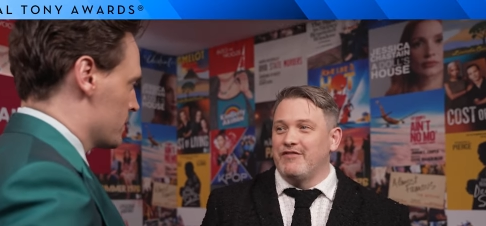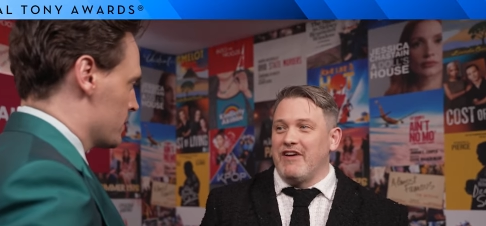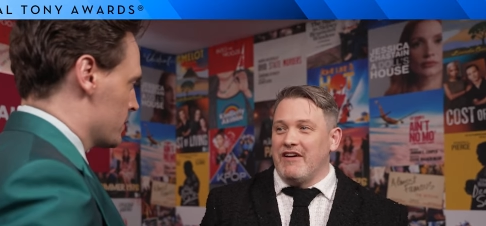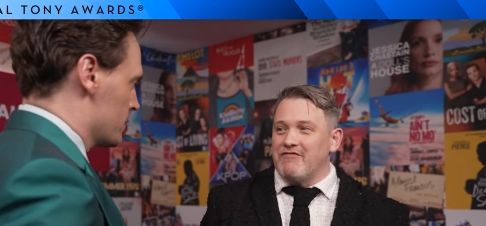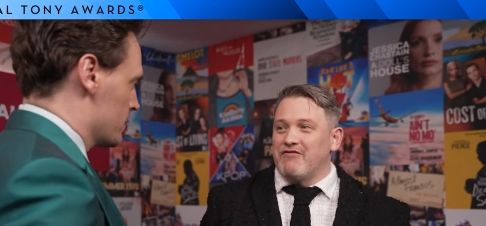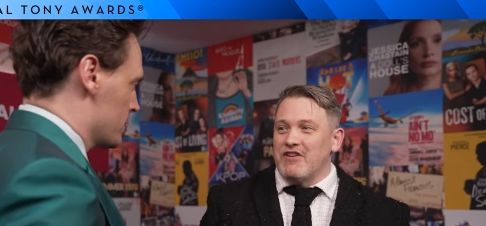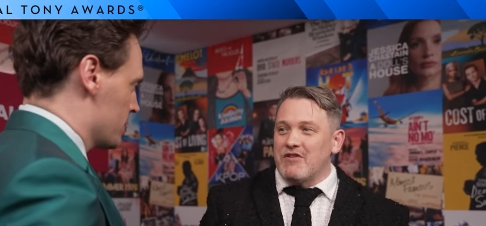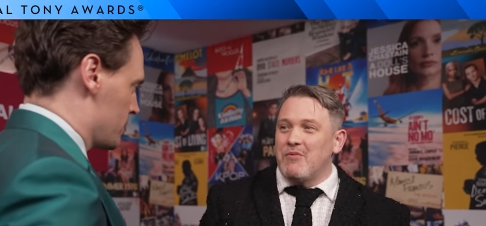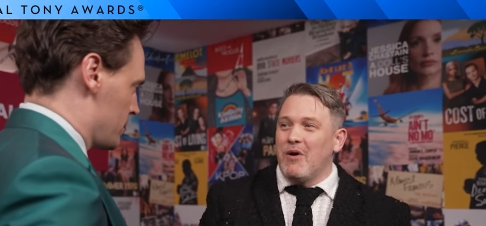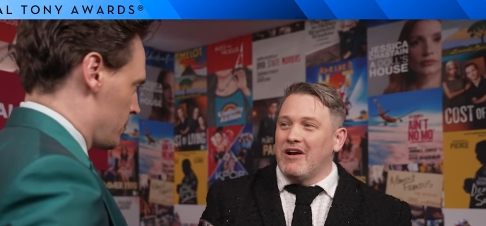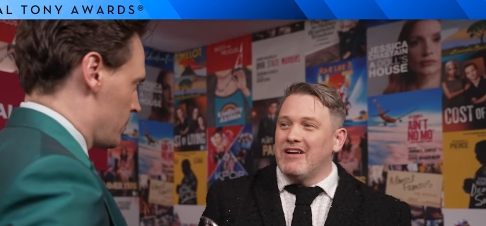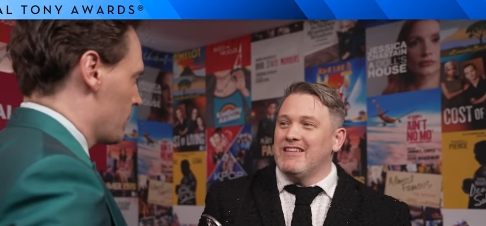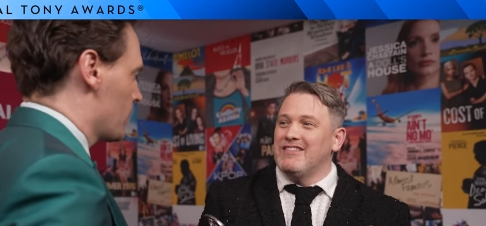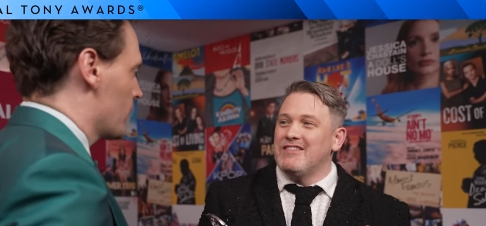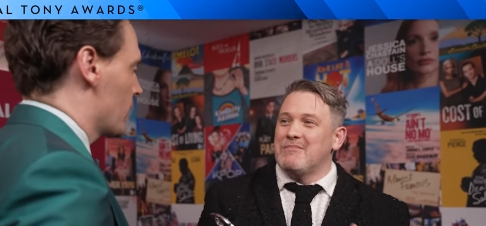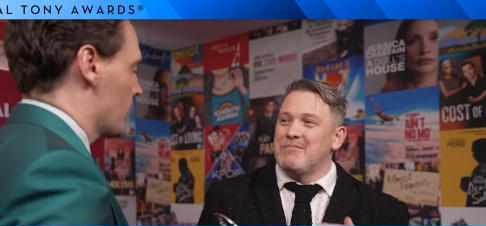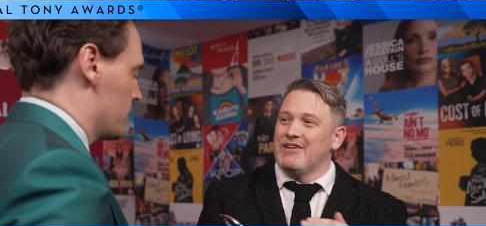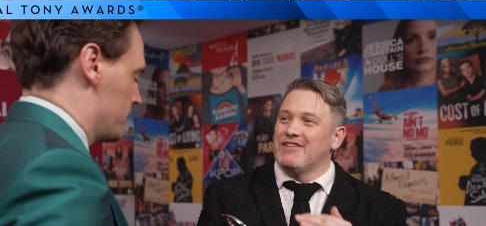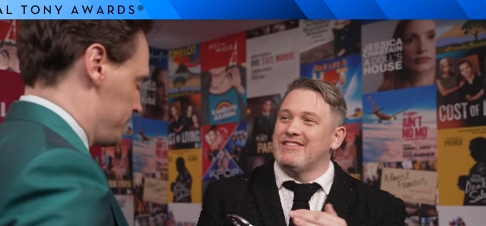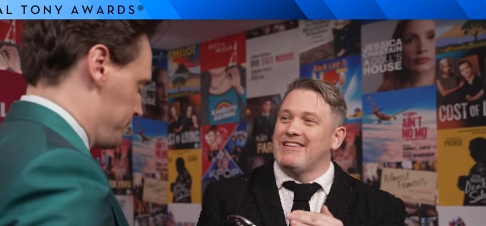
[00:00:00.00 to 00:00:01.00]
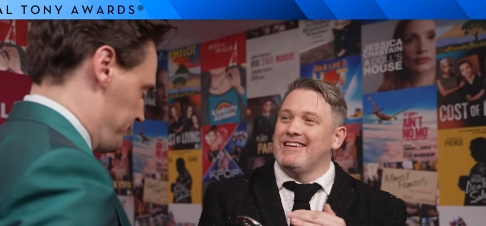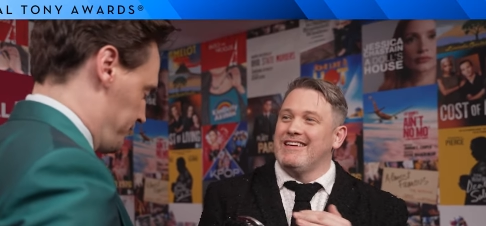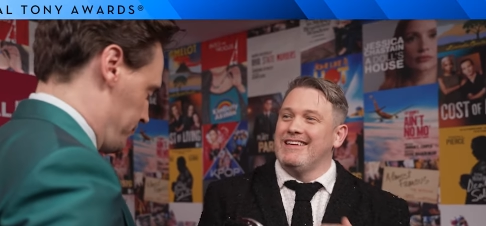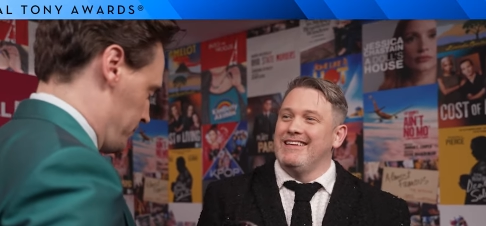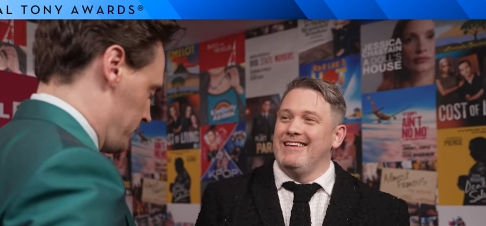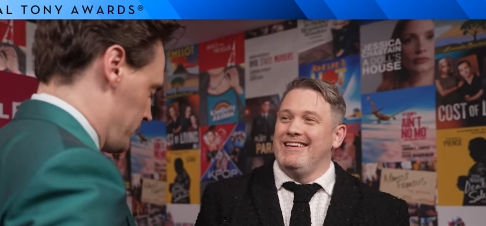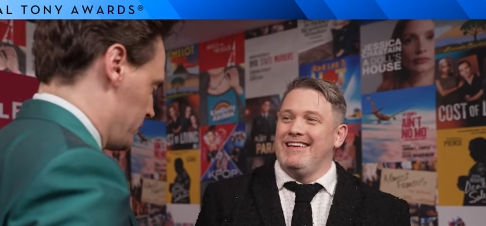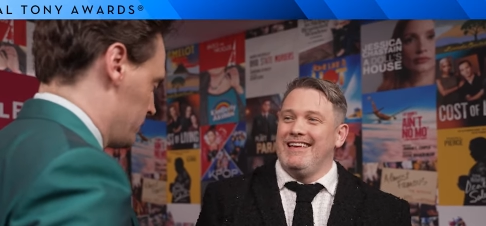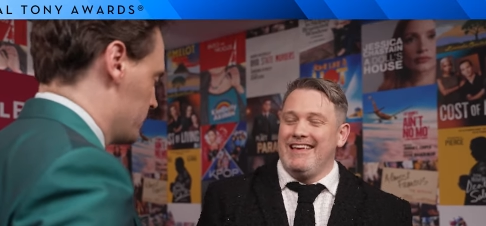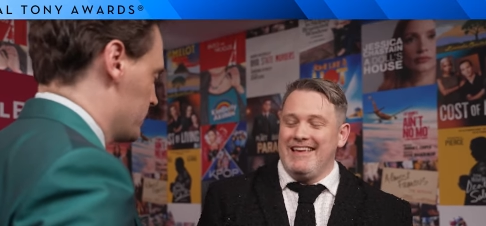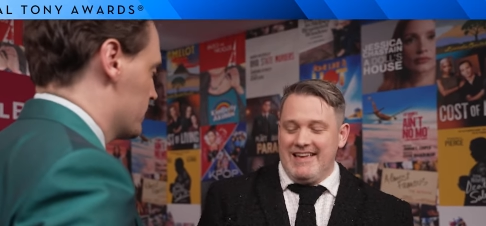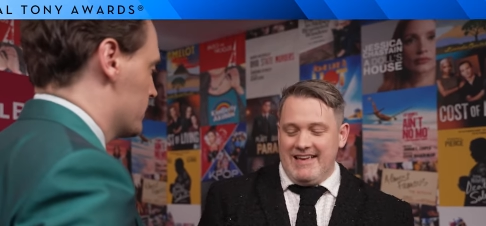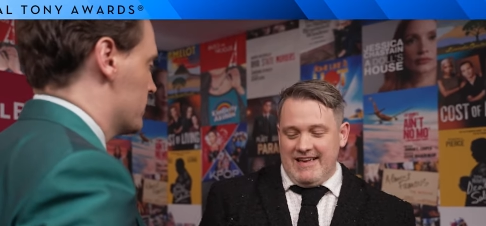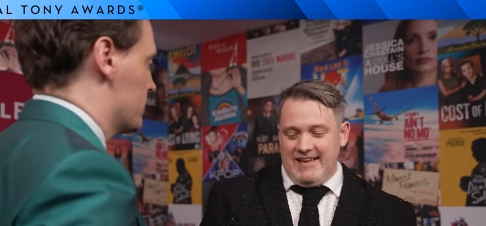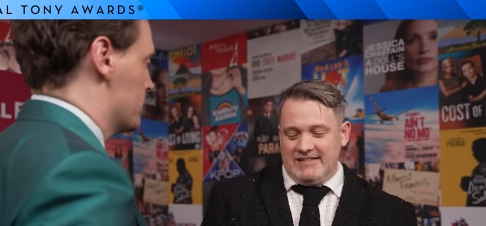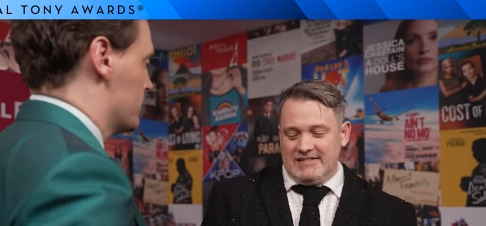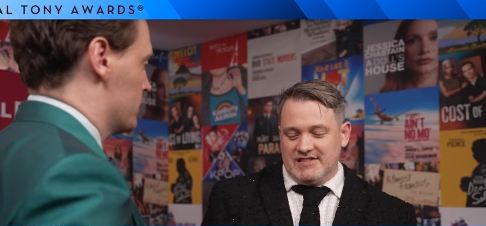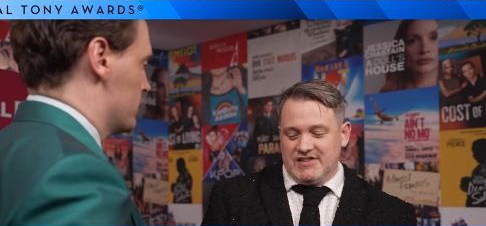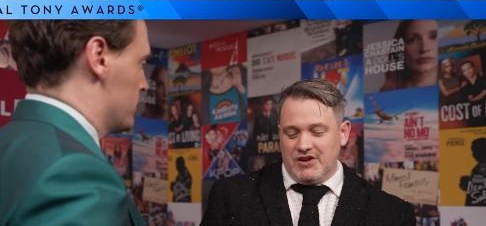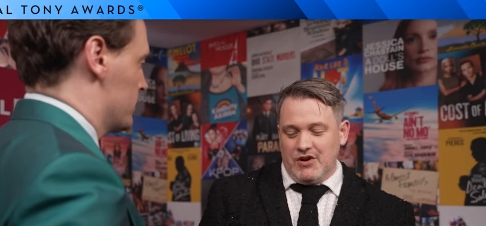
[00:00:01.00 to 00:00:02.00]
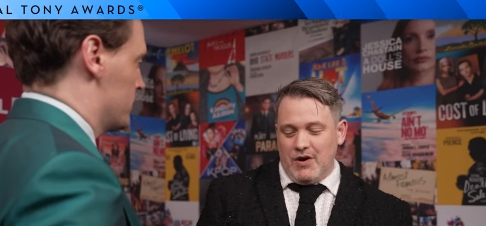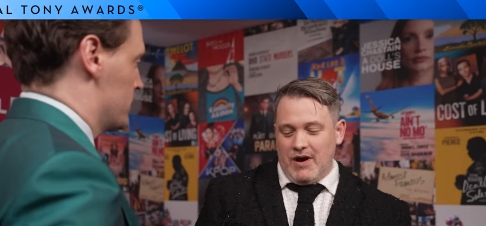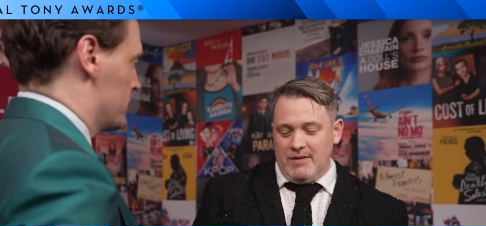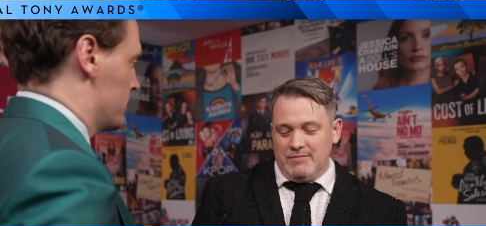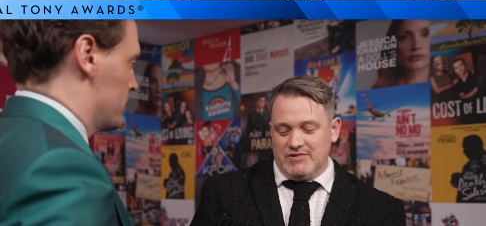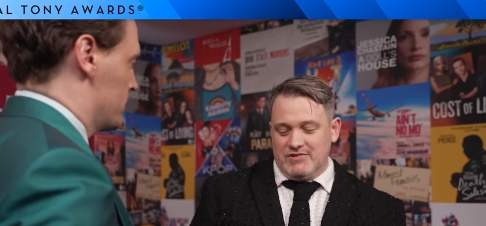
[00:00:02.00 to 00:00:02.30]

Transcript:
Speaker 1: everyone in the building, and so I'm